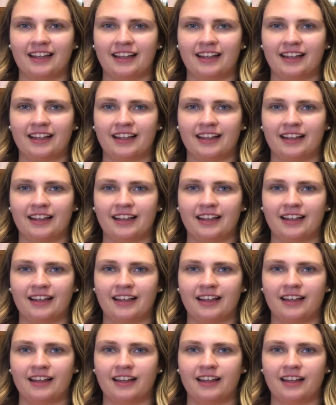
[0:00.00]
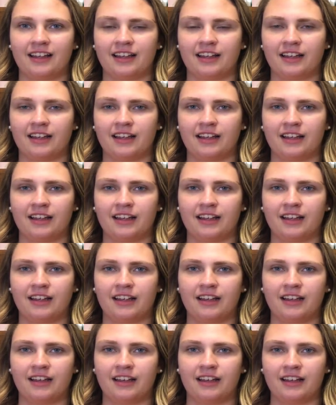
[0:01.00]

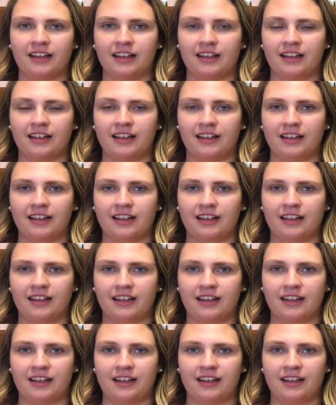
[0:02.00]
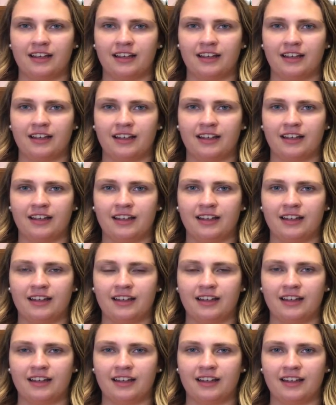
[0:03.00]

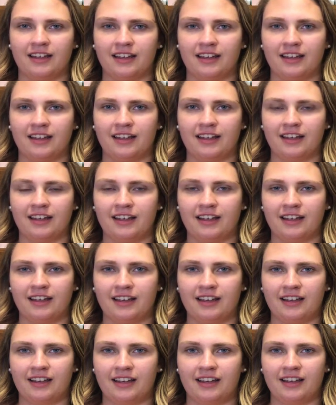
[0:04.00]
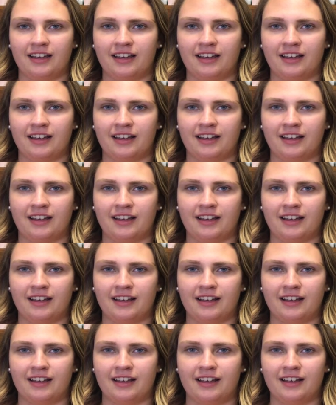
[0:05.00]

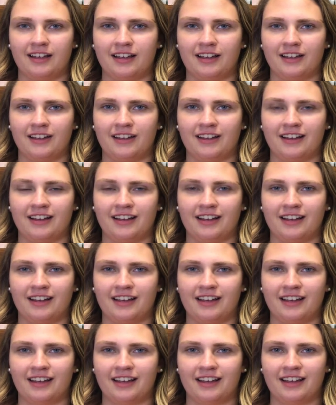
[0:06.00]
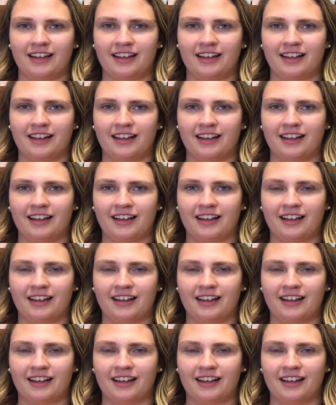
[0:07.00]
This person isn't speaking.